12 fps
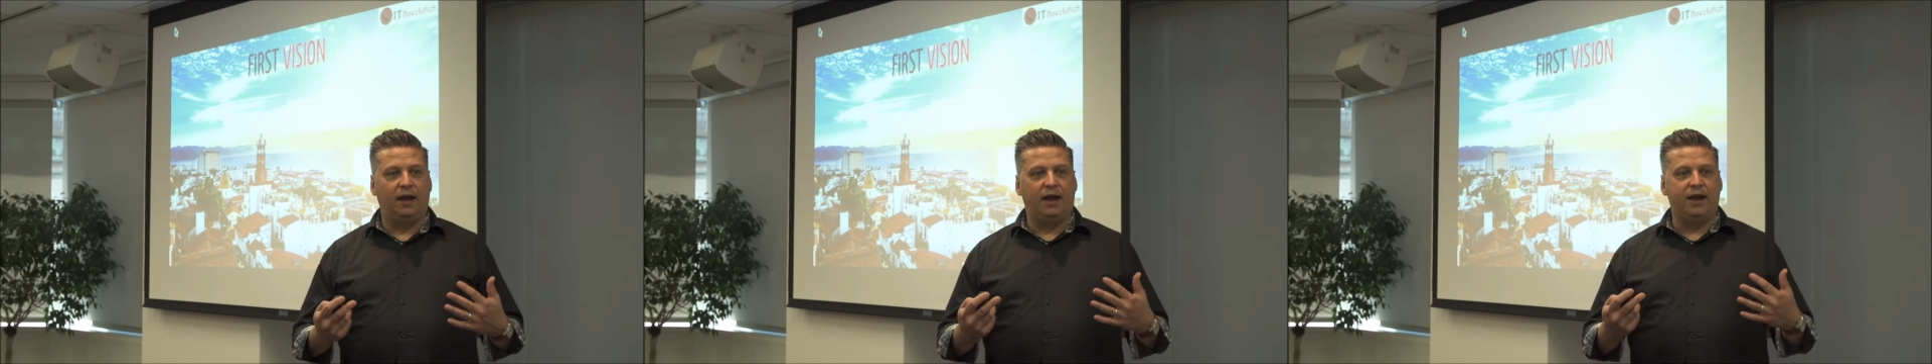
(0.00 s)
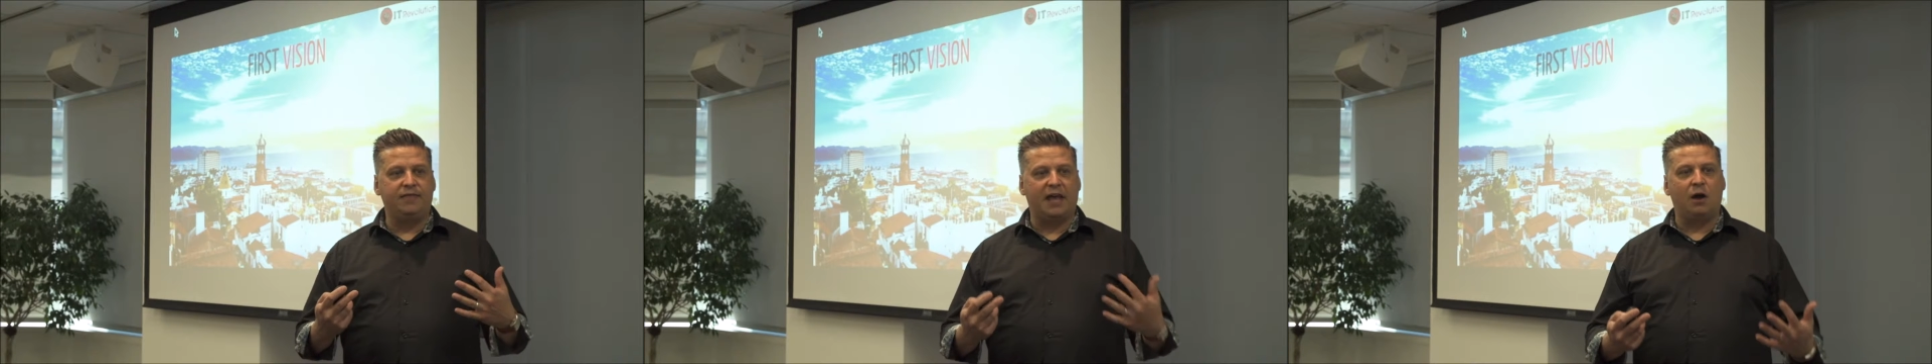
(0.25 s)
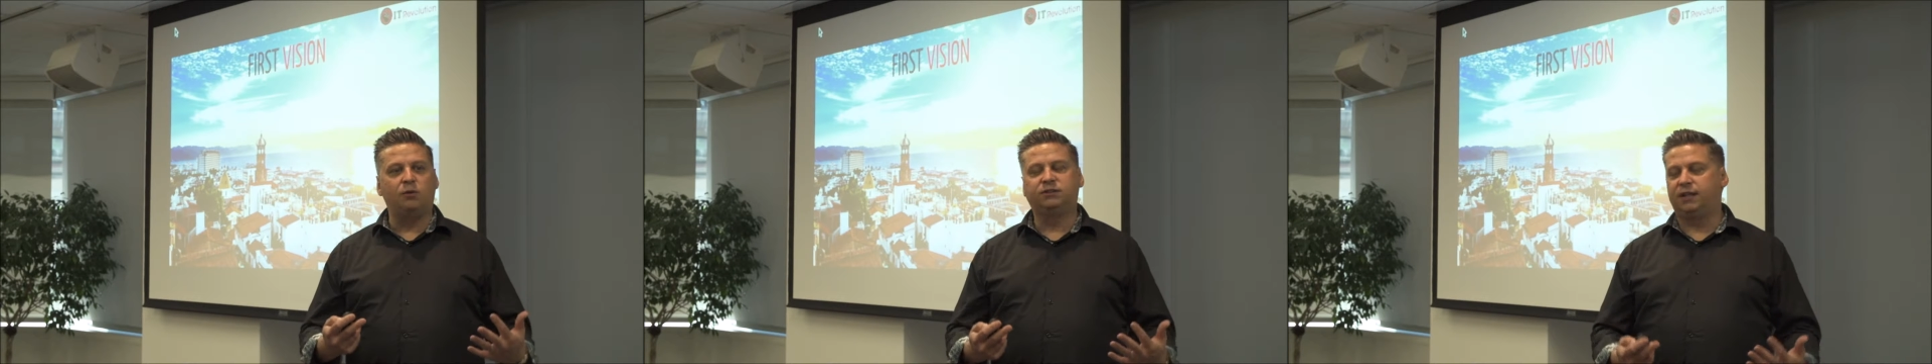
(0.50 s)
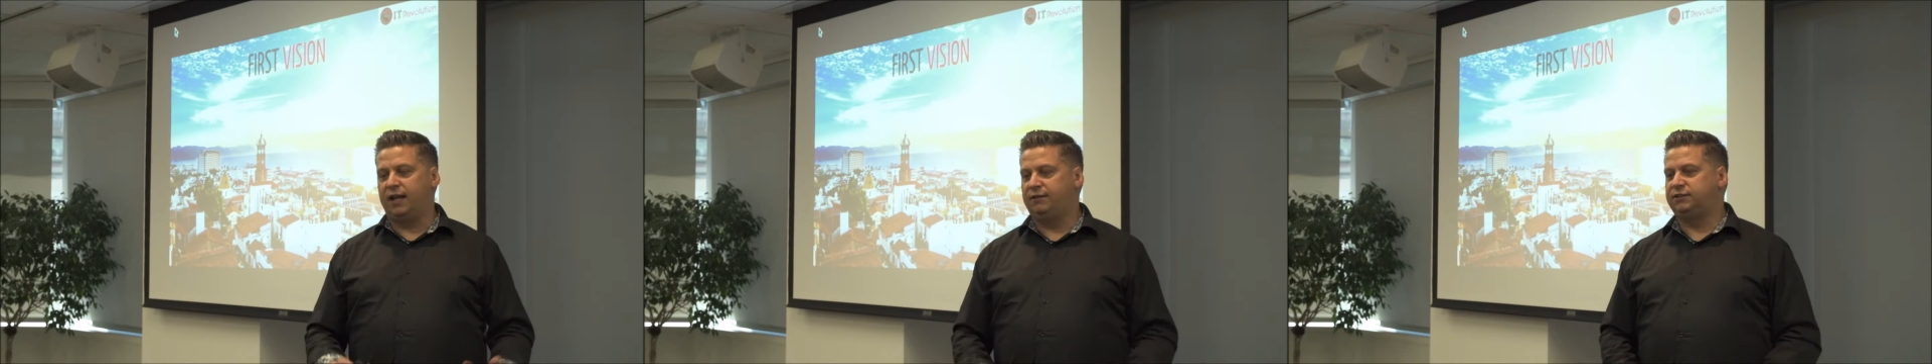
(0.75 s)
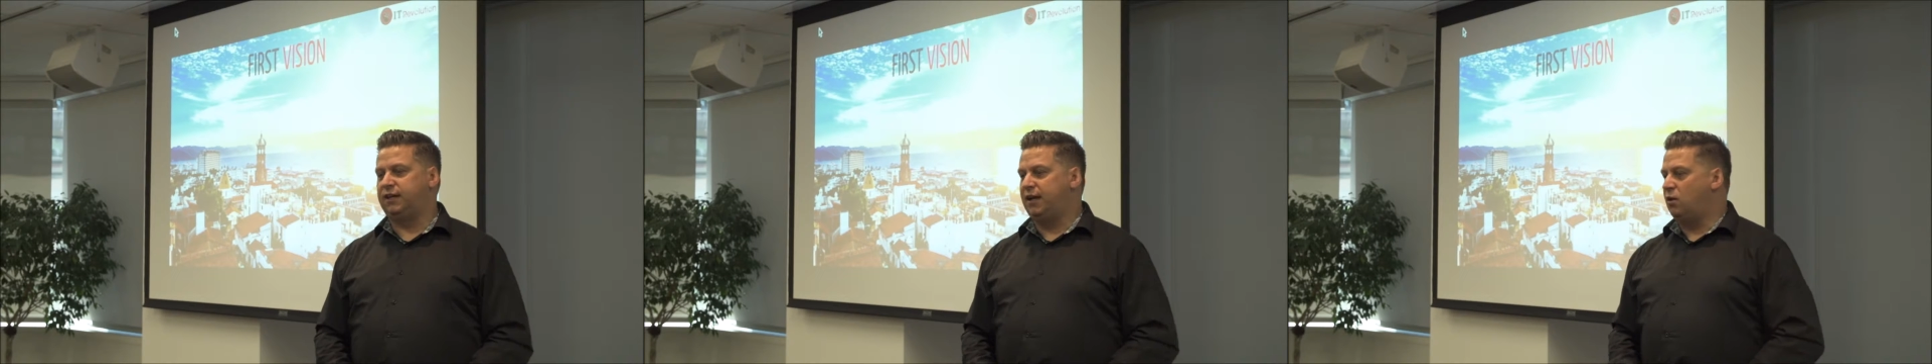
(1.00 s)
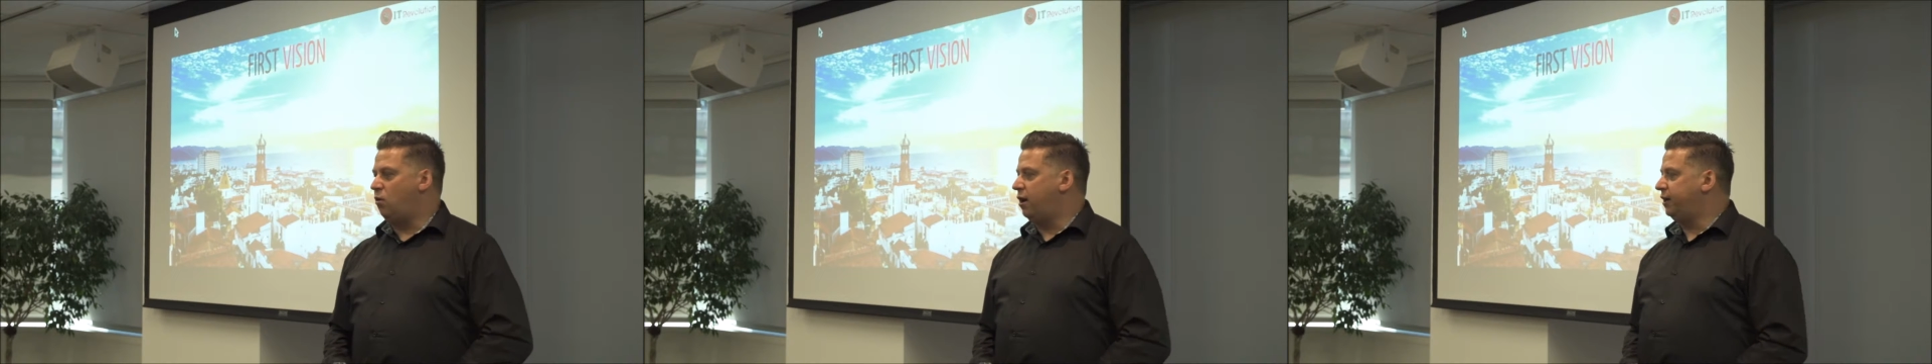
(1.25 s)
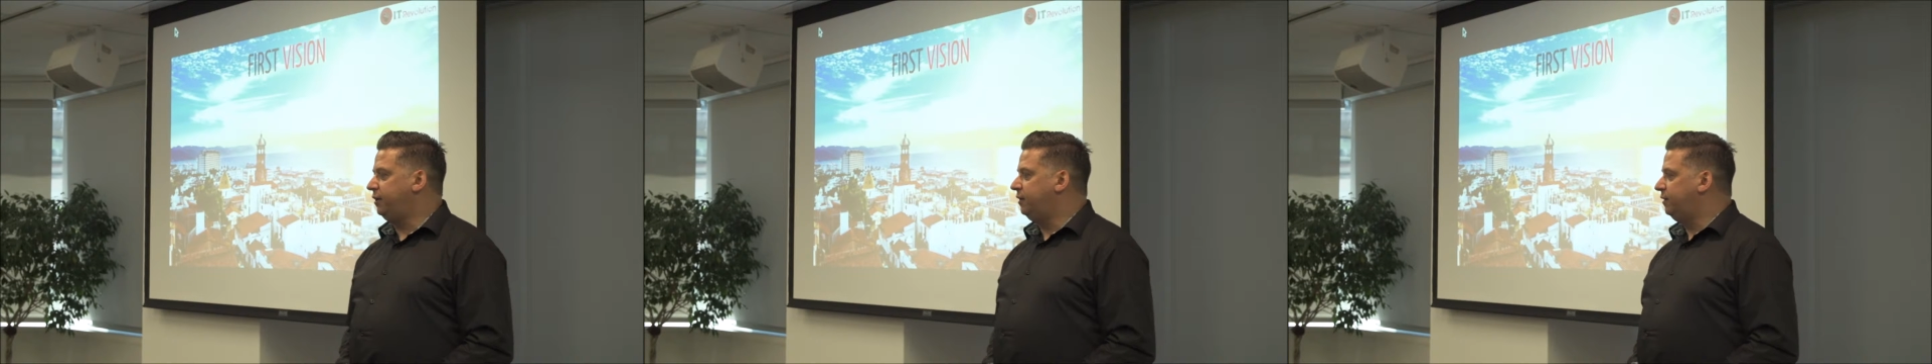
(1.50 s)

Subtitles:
and that was the lifestyle I wanted.